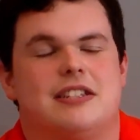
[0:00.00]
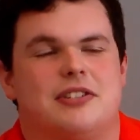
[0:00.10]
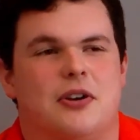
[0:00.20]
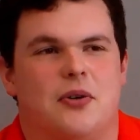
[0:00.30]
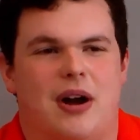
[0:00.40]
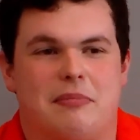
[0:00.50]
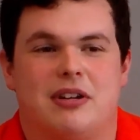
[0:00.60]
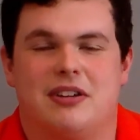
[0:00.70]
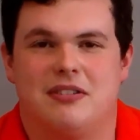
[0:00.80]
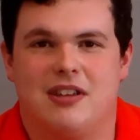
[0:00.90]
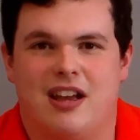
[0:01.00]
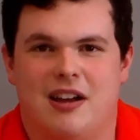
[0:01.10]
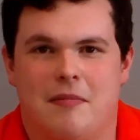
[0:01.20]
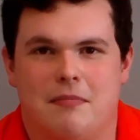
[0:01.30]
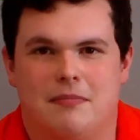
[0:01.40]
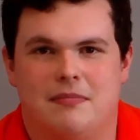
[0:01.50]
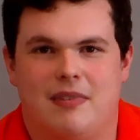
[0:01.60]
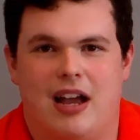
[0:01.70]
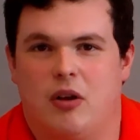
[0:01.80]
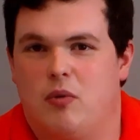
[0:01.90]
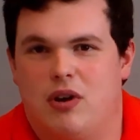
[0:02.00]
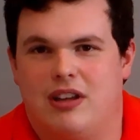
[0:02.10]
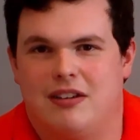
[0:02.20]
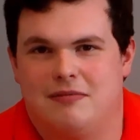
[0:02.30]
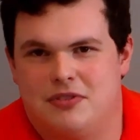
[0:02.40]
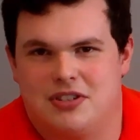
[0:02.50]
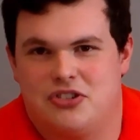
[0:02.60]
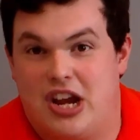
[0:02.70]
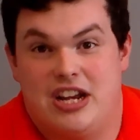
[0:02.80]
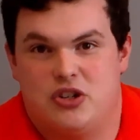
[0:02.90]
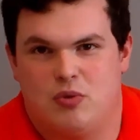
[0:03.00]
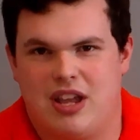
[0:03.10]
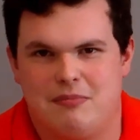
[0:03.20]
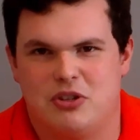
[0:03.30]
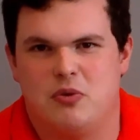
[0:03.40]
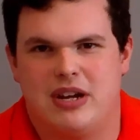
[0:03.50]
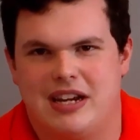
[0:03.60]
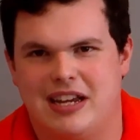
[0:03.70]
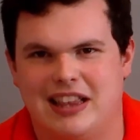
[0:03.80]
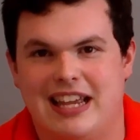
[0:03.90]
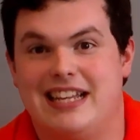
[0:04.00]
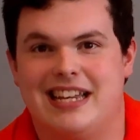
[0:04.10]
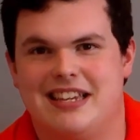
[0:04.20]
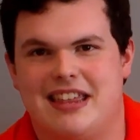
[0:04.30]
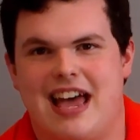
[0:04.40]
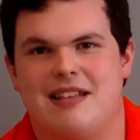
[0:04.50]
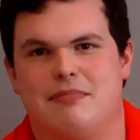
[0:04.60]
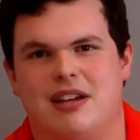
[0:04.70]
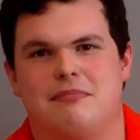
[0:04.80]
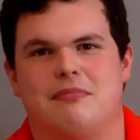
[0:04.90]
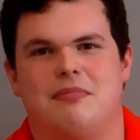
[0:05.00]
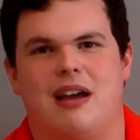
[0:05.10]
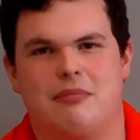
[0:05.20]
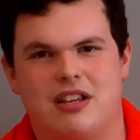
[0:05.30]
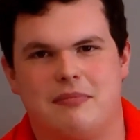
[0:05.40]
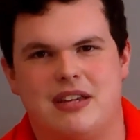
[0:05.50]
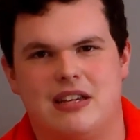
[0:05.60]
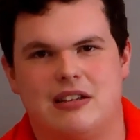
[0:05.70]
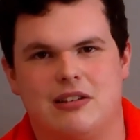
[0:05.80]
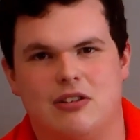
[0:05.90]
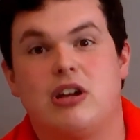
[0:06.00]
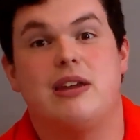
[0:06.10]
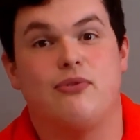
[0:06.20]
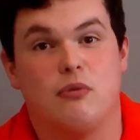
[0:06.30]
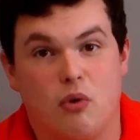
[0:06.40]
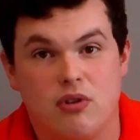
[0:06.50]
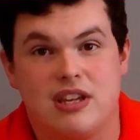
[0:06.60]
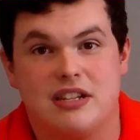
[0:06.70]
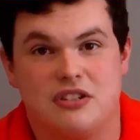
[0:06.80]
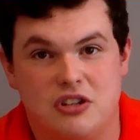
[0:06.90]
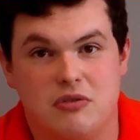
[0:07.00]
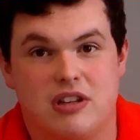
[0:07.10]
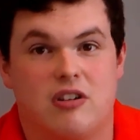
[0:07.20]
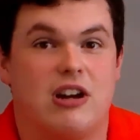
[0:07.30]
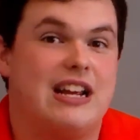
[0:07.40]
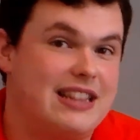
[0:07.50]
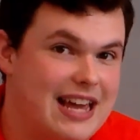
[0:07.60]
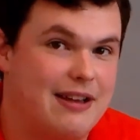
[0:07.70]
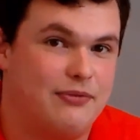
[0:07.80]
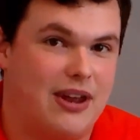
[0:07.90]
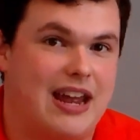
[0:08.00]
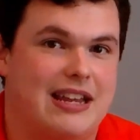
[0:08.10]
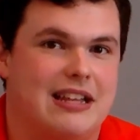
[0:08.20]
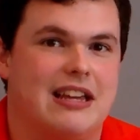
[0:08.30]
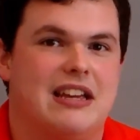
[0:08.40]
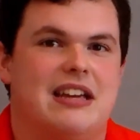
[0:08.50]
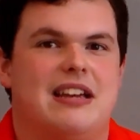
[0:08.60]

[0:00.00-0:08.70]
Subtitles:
So I'm gonna, I don't want to just change what I'm doing and lean into that, but I'm gonna be looking for more things to do that are in that vein